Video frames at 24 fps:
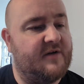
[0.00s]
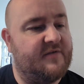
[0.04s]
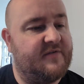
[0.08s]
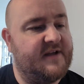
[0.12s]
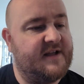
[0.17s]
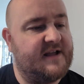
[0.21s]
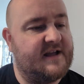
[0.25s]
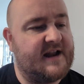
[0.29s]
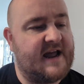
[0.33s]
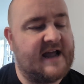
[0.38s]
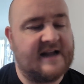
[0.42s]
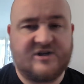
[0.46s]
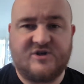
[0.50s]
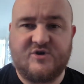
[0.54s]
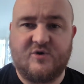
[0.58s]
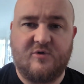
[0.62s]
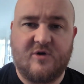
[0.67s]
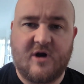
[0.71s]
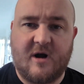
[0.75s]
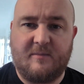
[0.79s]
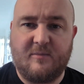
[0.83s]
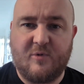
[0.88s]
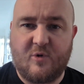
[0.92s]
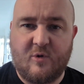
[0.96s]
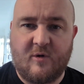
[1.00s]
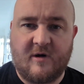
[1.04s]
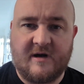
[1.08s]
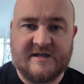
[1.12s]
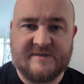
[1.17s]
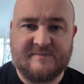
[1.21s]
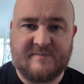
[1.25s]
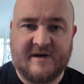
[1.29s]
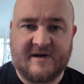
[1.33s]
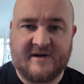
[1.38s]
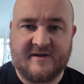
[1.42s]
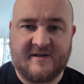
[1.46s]
I think an actual kumquat
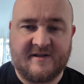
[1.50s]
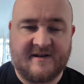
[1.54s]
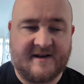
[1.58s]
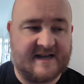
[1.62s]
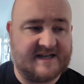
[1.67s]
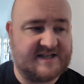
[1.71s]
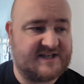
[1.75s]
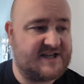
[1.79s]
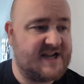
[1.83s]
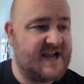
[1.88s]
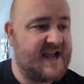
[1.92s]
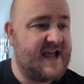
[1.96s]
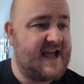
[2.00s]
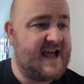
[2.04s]
is bigger than this.